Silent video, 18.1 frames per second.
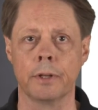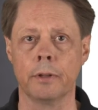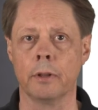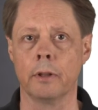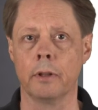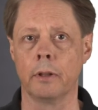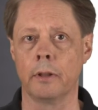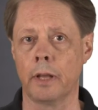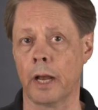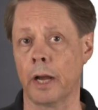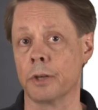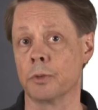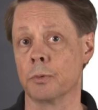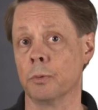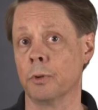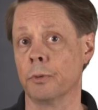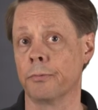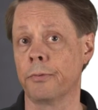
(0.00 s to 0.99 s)
in the
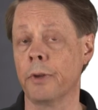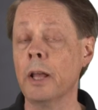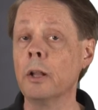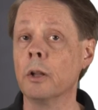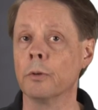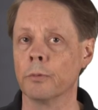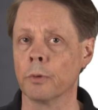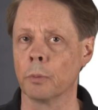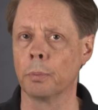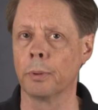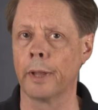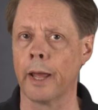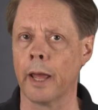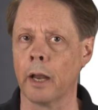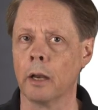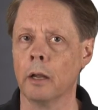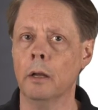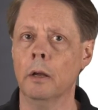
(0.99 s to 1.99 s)
actual failover
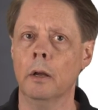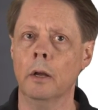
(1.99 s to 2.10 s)
plan,